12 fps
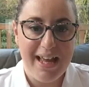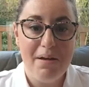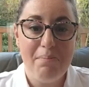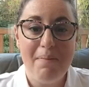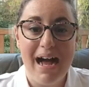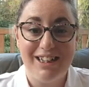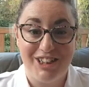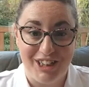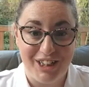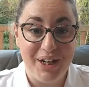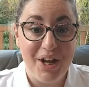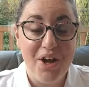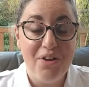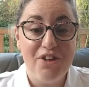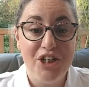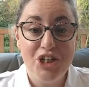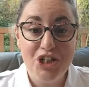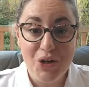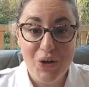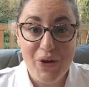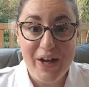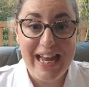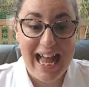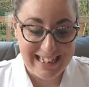Imagine the
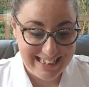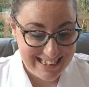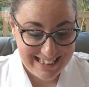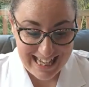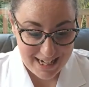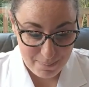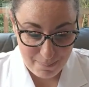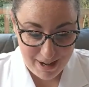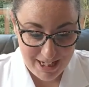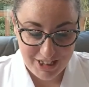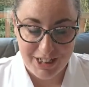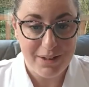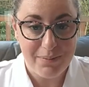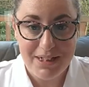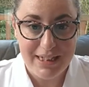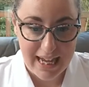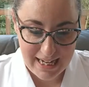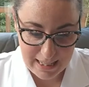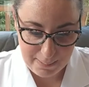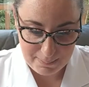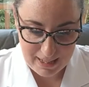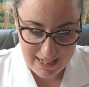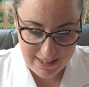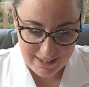joy and celebration that was taking
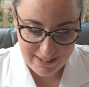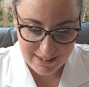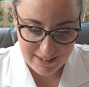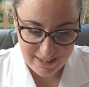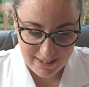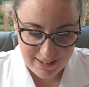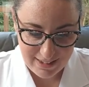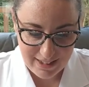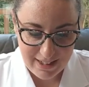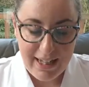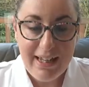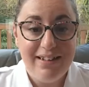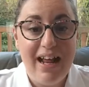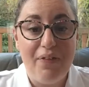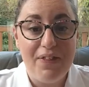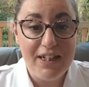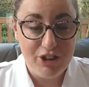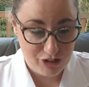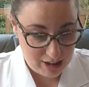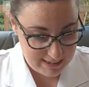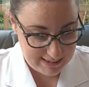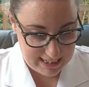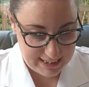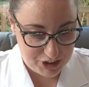place. Now, this
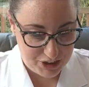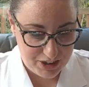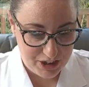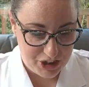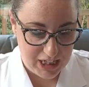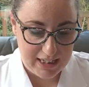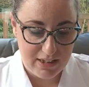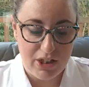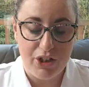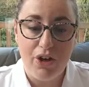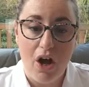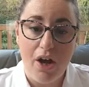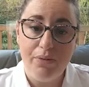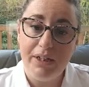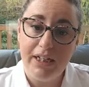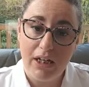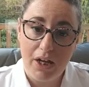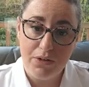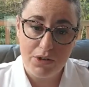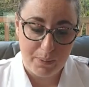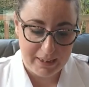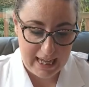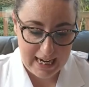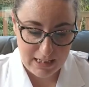translation suggests that not only cloaks were
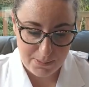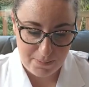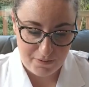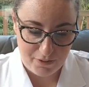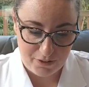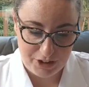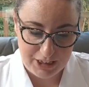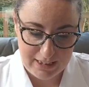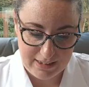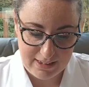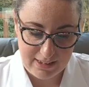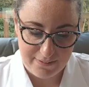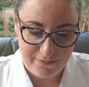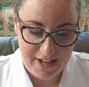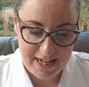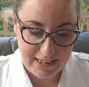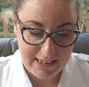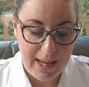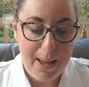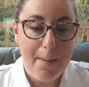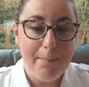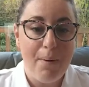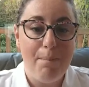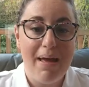laid before Jesus' feet,
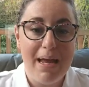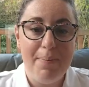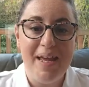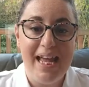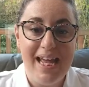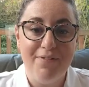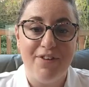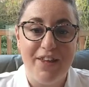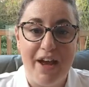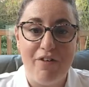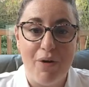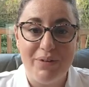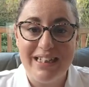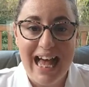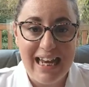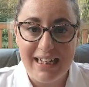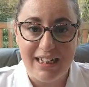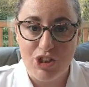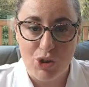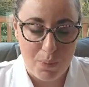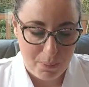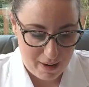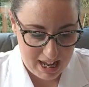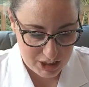but maybe even their own tallits or
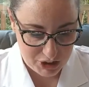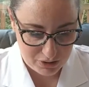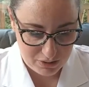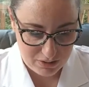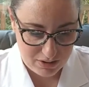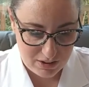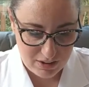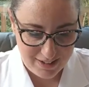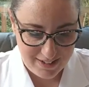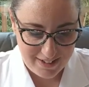prayer shawls.